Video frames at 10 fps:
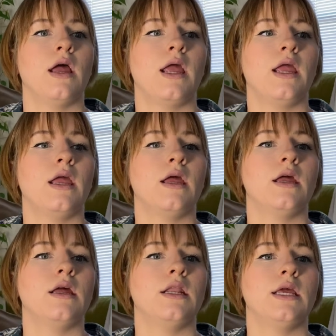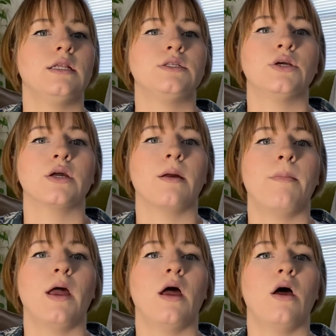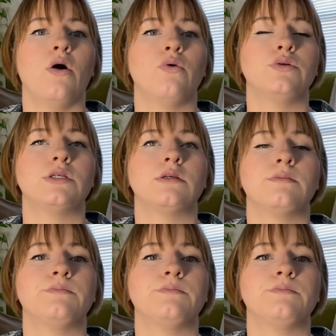And it took about